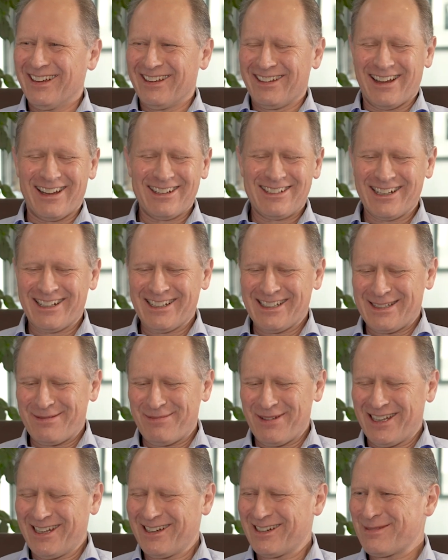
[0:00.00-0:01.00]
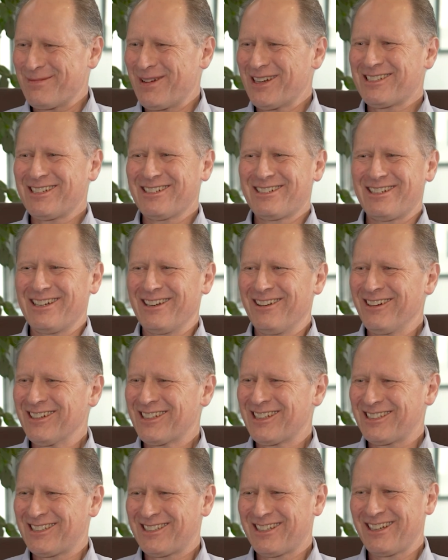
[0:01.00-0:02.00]
No, she can spend there as much as she
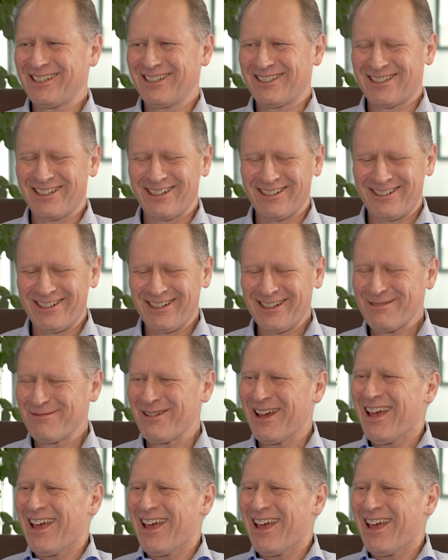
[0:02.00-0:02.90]
likes. It's so cheap.